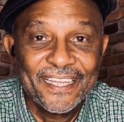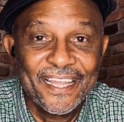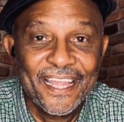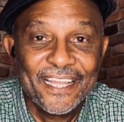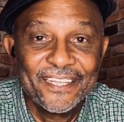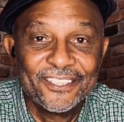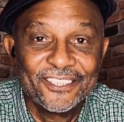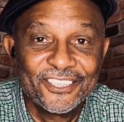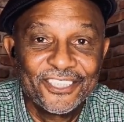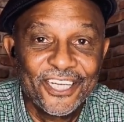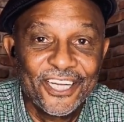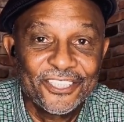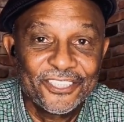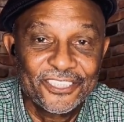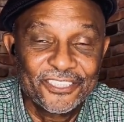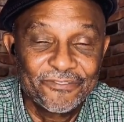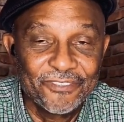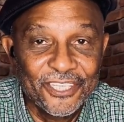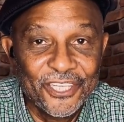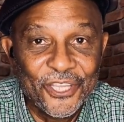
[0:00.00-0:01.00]
and to share this
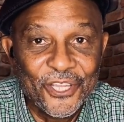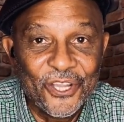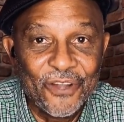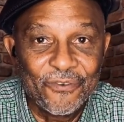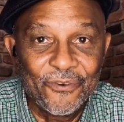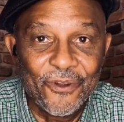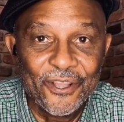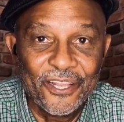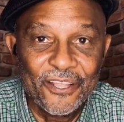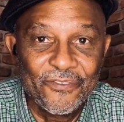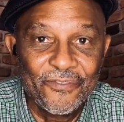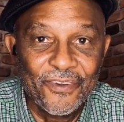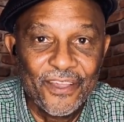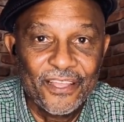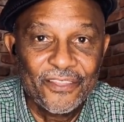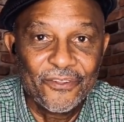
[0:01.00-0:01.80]
video of Greater Faith,